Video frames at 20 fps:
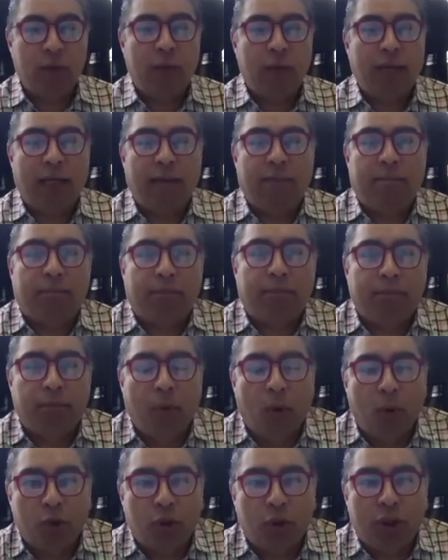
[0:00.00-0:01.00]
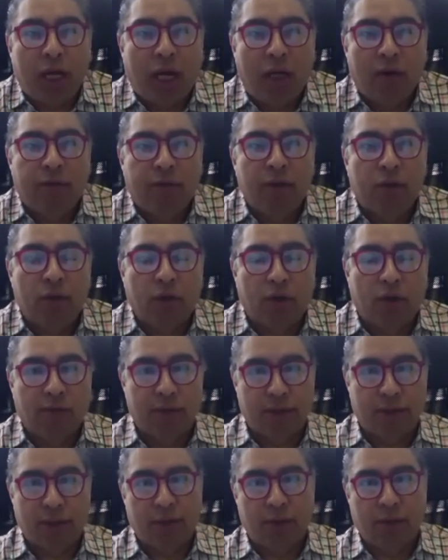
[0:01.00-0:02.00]
get pushed out of your
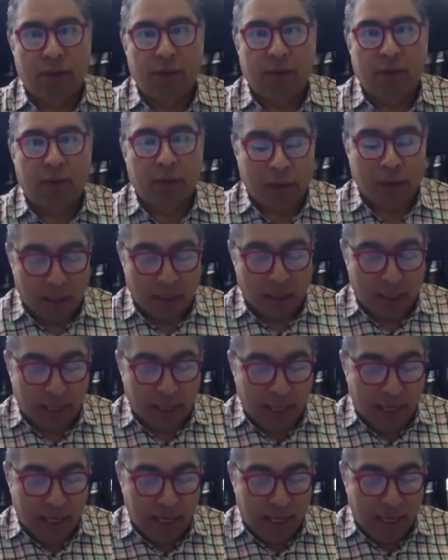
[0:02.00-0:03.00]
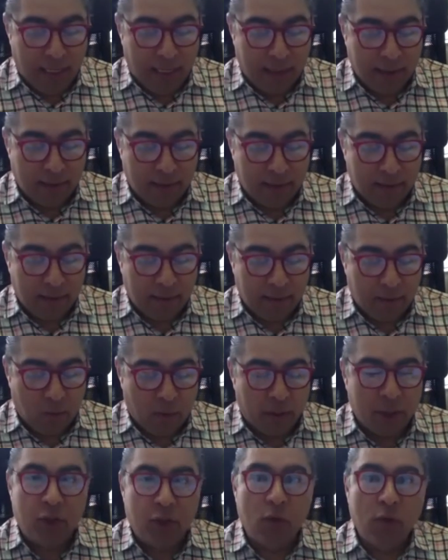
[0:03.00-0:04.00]
comfort zone. And
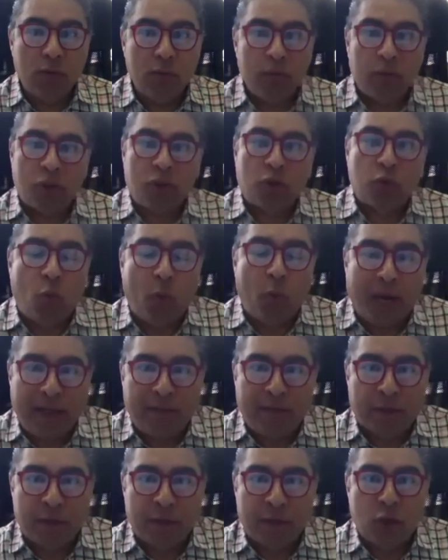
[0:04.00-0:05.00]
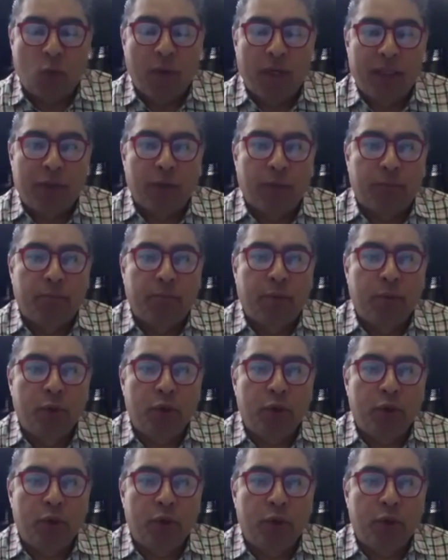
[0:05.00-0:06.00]
when you just wait for someone to
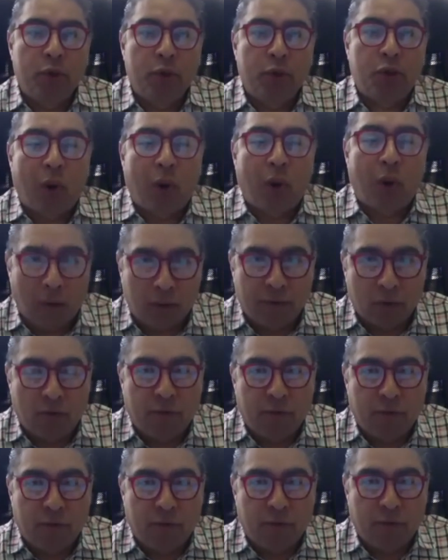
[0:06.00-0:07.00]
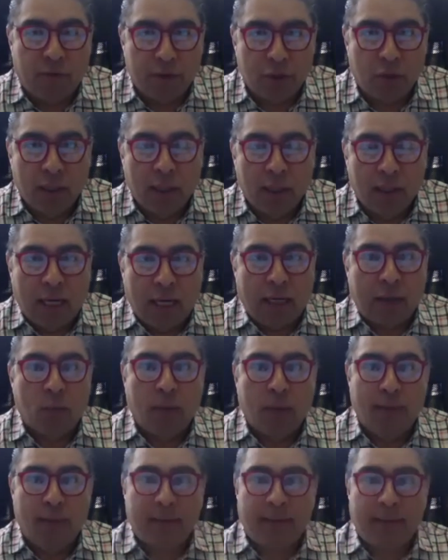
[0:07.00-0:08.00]
push you out of your comfort zone, like
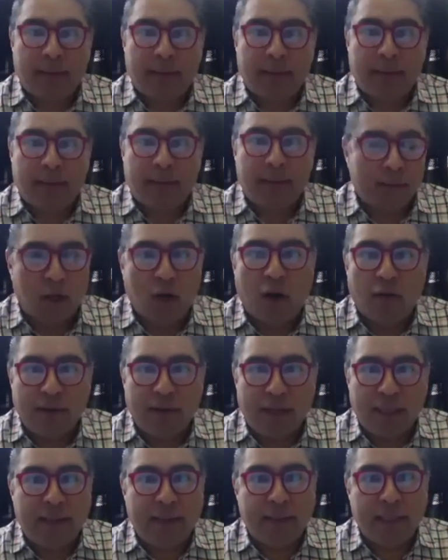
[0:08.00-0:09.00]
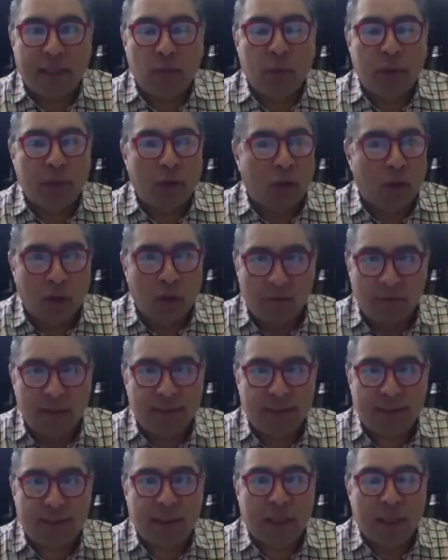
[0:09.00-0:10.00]
what the COVID did with all of
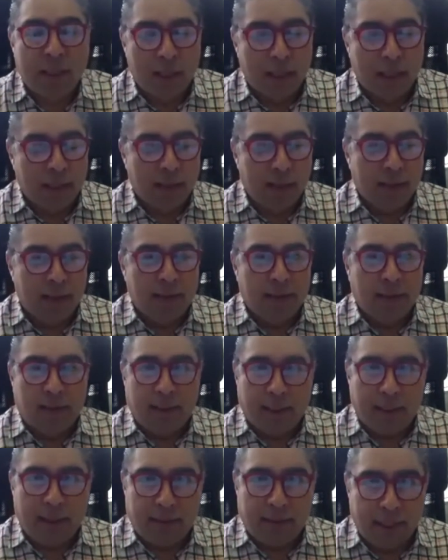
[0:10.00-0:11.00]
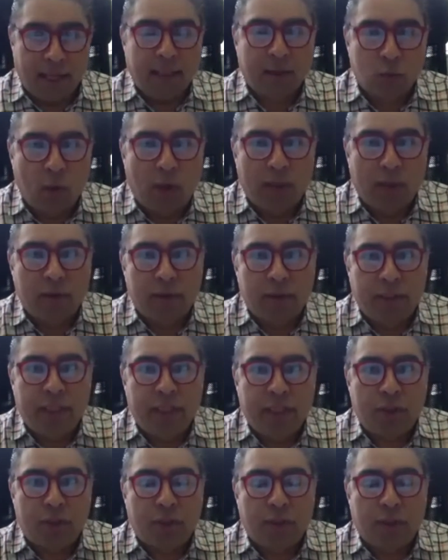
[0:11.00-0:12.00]
us, that's one condition.